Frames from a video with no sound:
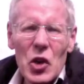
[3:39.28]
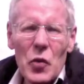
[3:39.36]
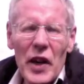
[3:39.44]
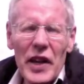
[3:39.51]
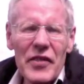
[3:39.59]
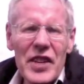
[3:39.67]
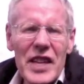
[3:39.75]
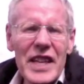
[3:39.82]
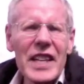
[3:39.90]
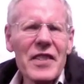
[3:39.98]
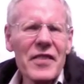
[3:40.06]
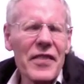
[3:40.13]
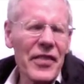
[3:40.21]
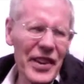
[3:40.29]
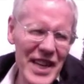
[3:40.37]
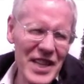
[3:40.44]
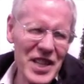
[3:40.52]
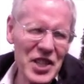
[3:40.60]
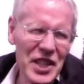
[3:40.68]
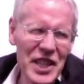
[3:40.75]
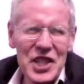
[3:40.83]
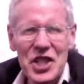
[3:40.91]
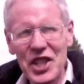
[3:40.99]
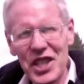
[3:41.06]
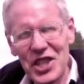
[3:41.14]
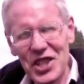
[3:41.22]
One of the in phrases in
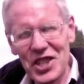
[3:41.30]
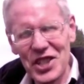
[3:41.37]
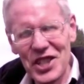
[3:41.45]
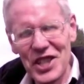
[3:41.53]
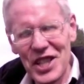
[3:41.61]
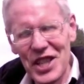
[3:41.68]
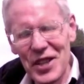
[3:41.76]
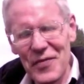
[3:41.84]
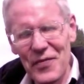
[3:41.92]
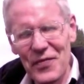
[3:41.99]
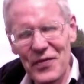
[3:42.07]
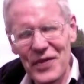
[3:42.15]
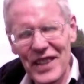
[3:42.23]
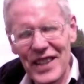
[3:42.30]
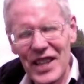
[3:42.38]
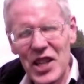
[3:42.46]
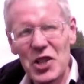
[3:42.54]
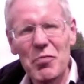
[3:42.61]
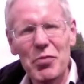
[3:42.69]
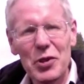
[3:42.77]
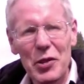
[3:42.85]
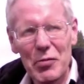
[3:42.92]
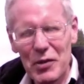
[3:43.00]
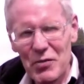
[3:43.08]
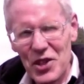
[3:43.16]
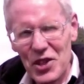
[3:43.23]
education today is
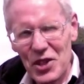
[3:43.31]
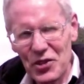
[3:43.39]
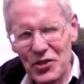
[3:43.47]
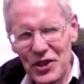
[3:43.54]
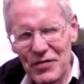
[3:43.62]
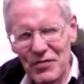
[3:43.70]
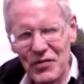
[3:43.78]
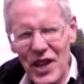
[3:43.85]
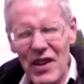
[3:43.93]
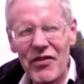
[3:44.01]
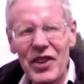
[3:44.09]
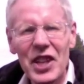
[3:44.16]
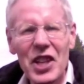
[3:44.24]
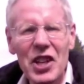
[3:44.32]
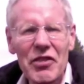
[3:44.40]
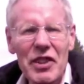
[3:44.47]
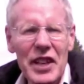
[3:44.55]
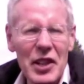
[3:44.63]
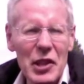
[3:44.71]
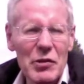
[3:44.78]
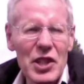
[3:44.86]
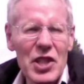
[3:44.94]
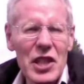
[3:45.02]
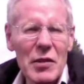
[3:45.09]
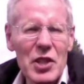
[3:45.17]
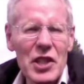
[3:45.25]
problem solving. Every curriculum and
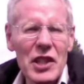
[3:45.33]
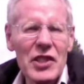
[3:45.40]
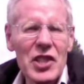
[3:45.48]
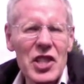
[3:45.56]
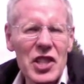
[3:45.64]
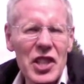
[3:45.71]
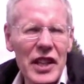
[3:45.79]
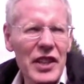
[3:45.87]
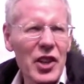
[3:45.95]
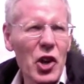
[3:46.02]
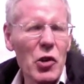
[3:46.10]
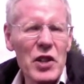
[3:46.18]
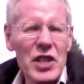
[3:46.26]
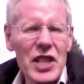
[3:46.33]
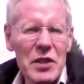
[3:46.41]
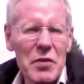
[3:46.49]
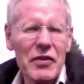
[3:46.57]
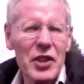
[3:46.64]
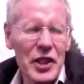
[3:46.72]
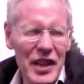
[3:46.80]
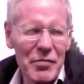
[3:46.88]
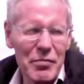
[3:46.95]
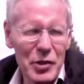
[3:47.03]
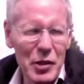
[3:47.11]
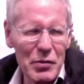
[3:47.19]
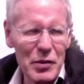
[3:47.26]
syllabus under the sun always says we've got to have
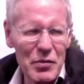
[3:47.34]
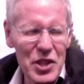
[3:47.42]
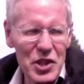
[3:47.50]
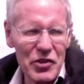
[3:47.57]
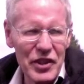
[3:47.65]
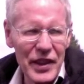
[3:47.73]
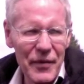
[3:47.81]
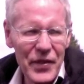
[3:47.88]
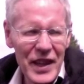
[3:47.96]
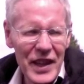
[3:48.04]
problem solving.